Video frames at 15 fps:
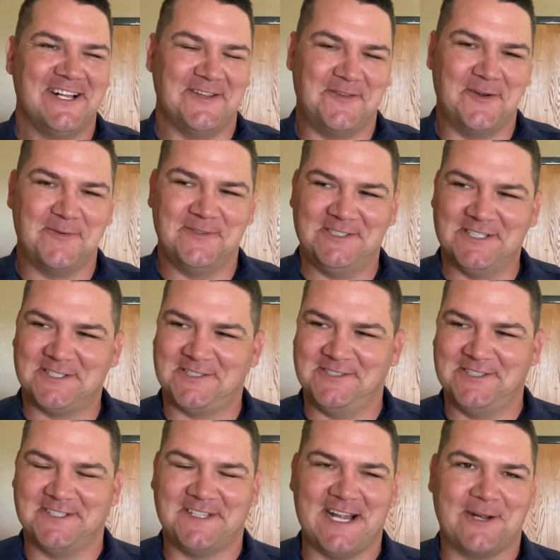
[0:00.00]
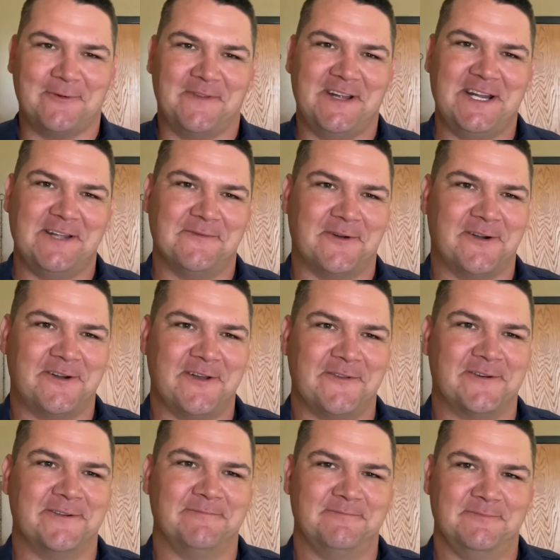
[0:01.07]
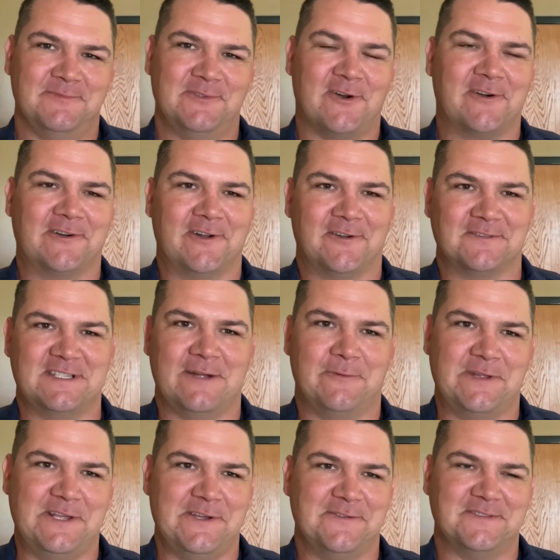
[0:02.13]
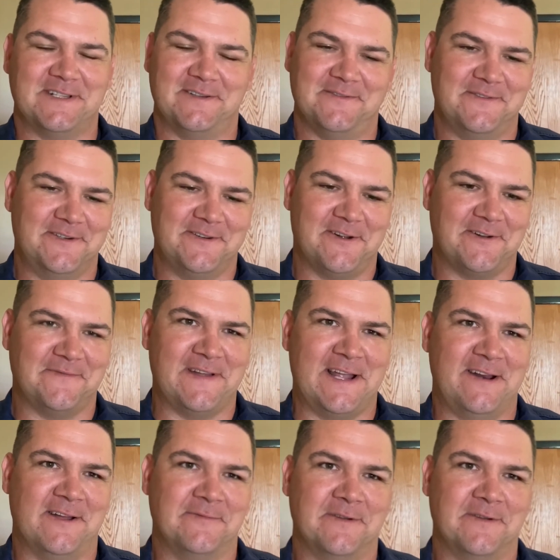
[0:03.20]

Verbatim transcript: they're just, just like with any of our other Nart dogs that we use, they're, they're not a fan of